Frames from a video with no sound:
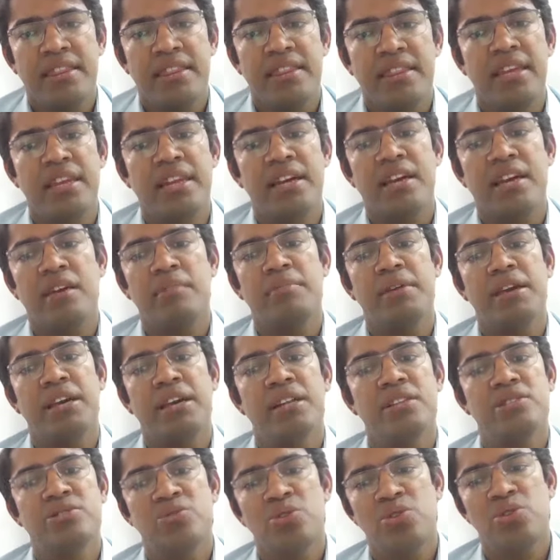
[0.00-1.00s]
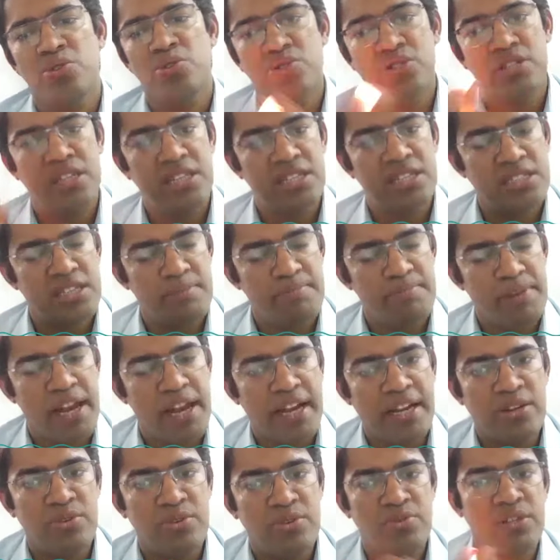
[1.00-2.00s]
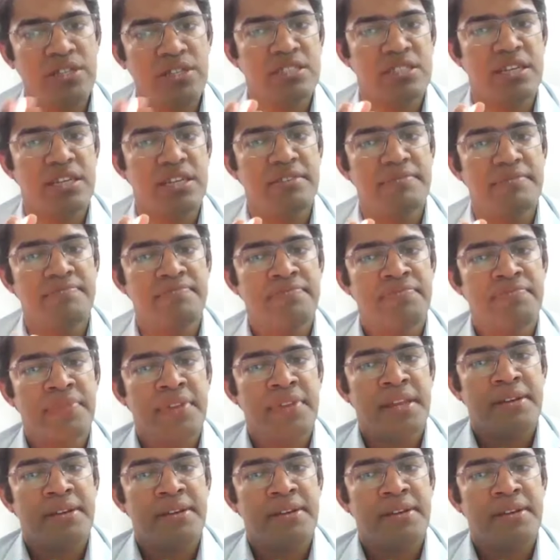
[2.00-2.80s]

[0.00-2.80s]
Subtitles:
Then a chemical solution is applied to the skin.